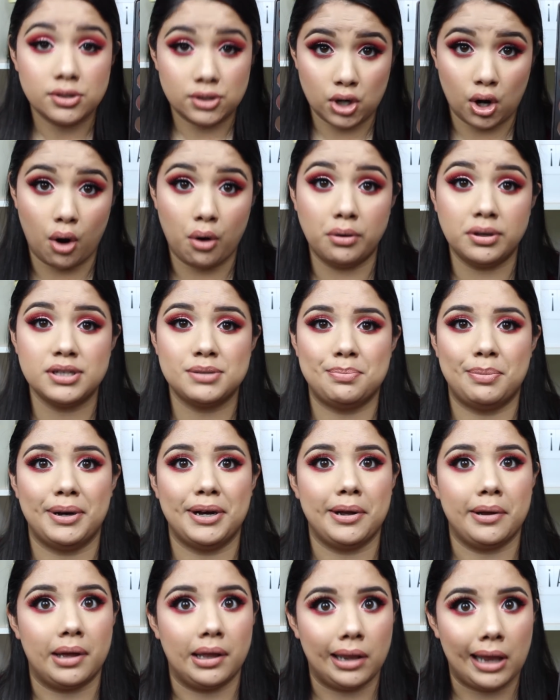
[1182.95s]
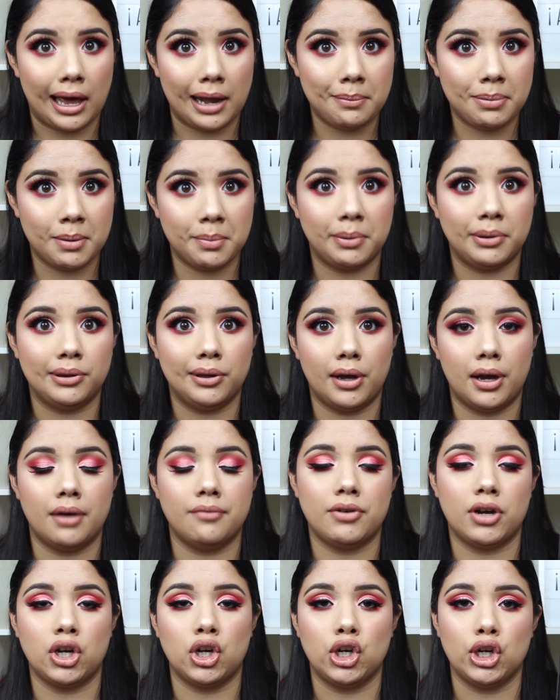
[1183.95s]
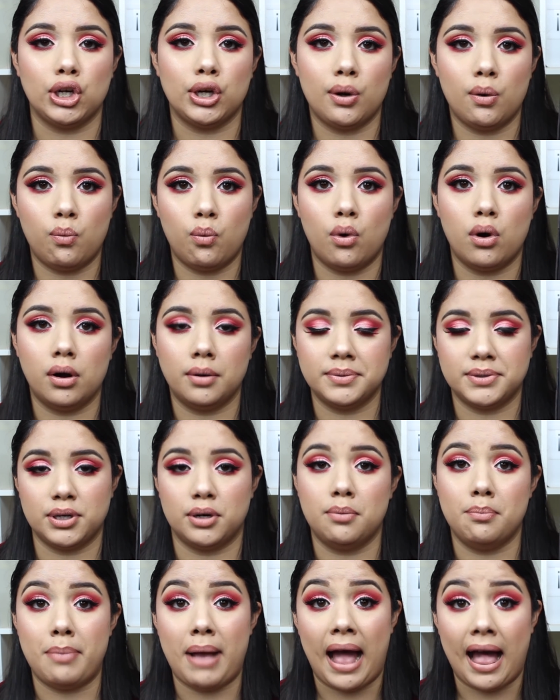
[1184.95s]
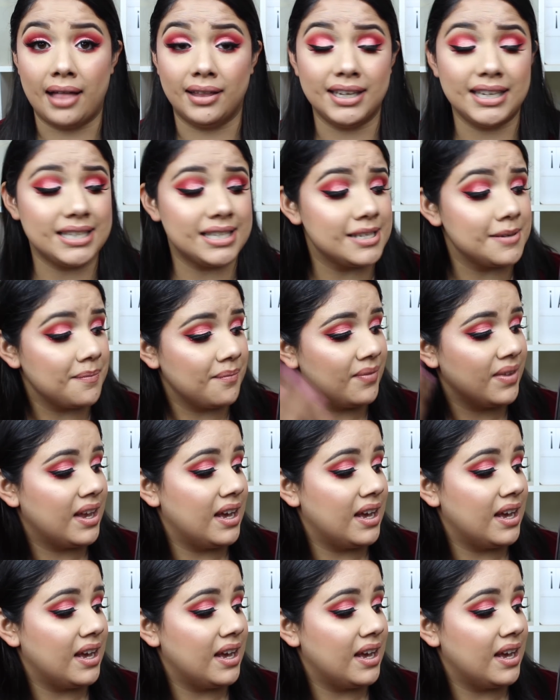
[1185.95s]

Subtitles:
tones, but a lot of people love a good warm tone palette.